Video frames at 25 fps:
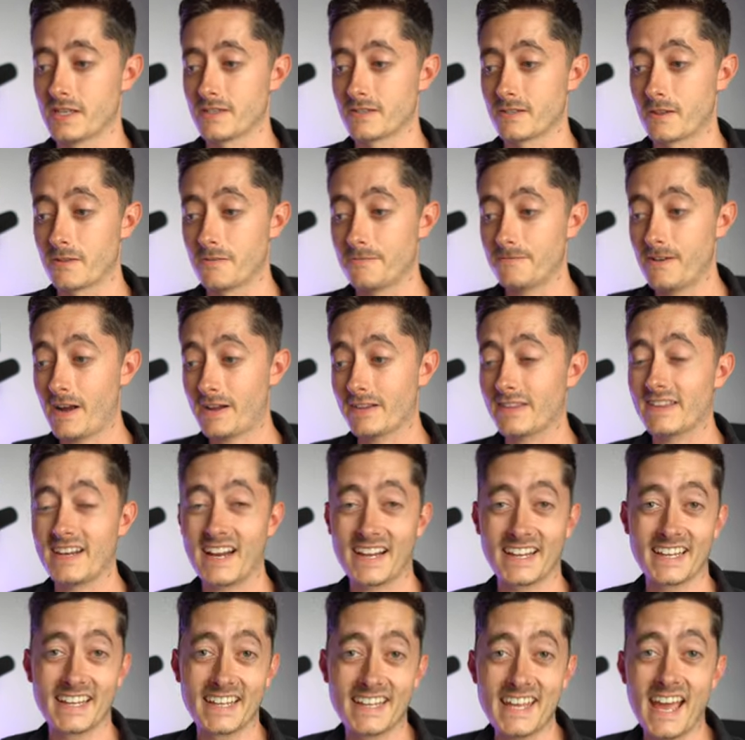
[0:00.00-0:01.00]
So the fact that I
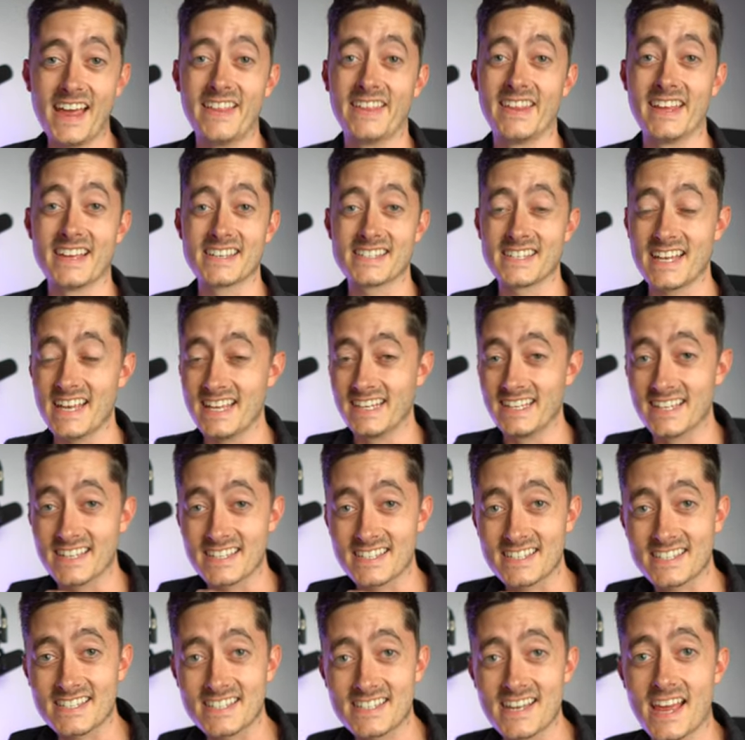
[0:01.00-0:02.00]
can get this in
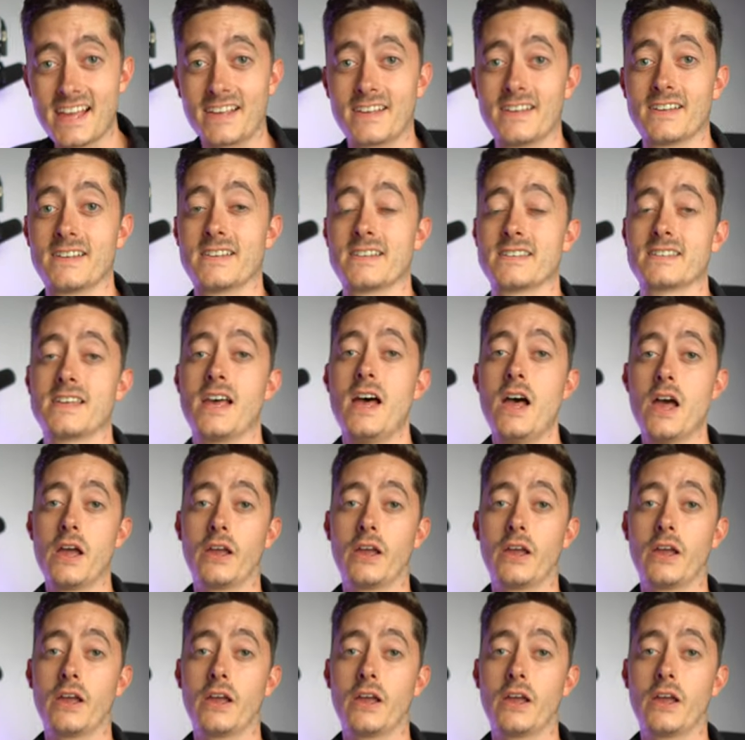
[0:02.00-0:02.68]
seconds